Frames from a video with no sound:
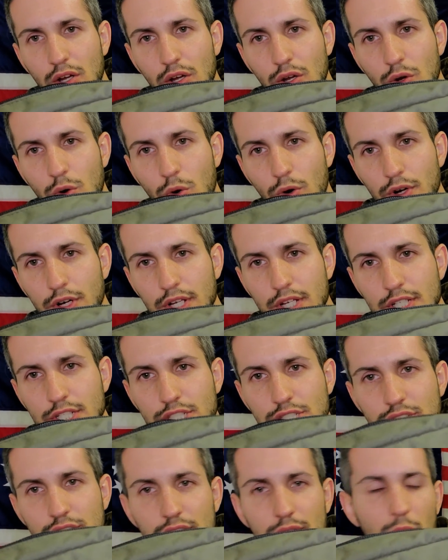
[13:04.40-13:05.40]

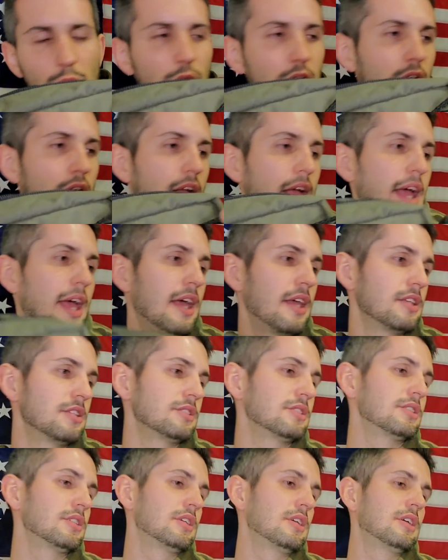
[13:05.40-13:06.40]
cordage,
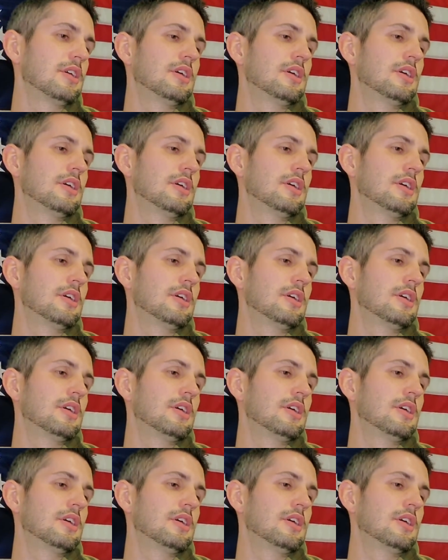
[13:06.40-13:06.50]
whereas